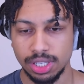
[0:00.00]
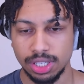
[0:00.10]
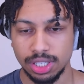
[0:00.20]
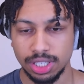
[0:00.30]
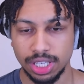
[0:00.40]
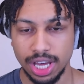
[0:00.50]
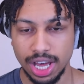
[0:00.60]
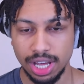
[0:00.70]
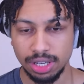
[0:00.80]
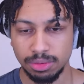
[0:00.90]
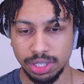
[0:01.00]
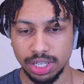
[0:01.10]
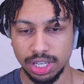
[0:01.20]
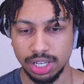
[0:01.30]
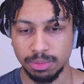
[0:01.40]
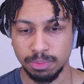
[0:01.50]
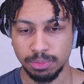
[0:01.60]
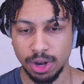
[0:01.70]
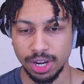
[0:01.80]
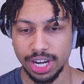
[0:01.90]
Yeah, we can
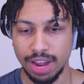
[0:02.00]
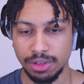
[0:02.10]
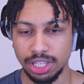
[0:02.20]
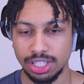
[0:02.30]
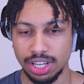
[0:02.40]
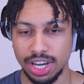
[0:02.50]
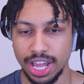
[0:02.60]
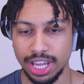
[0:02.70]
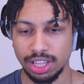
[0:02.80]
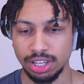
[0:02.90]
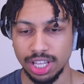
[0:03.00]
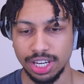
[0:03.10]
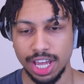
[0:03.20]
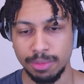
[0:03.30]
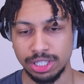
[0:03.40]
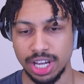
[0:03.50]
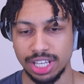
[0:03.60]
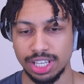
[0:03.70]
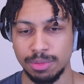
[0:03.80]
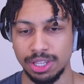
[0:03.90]
target everything to the Knight. And look at that damage,
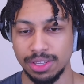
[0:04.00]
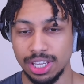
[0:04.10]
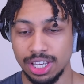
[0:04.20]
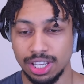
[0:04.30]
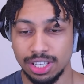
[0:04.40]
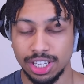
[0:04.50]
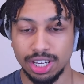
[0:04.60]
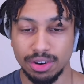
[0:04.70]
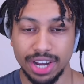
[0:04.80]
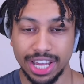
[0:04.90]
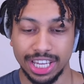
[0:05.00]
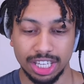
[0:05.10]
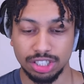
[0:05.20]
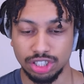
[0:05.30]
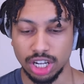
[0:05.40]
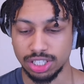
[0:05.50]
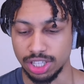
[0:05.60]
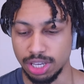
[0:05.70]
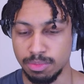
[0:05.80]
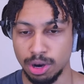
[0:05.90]
guys. I mean, the Hero Knight is just
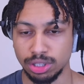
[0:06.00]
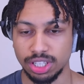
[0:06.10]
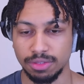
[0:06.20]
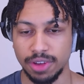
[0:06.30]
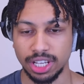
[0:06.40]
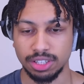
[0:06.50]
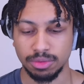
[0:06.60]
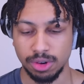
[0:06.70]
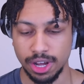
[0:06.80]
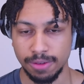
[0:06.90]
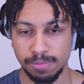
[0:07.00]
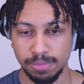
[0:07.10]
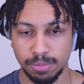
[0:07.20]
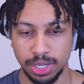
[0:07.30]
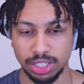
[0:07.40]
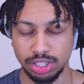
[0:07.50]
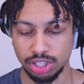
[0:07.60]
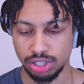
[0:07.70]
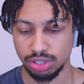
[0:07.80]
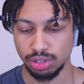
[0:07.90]
the most effective one because it's
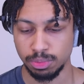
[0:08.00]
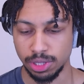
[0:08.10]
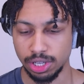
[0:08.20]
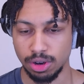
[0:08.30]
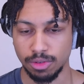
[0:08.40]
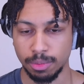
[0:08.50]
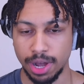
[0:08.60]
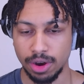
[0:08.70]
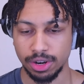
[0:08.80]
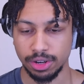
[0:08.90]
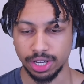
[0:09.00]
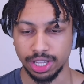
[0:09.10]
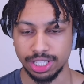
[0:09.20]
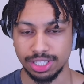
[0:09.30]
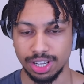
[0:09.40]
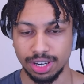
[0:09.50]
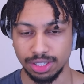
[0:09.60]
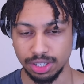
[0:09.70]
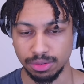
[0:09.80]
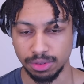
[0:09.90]
just stupidly overpowered. Okay, that's not
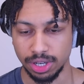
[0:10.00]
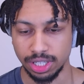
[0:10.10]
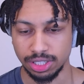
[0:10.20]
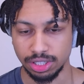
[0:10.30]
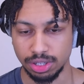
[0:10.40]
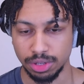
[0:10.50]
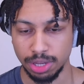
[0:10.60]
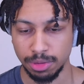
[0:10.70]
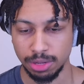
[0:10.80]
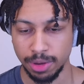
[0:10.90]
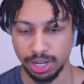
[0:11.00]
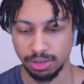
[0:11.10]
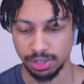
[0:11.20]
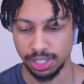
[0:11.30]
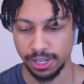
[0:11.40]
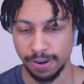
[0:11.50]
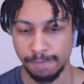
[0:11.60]
good for us. Let's go with a Mini P.E.K.K.A over here.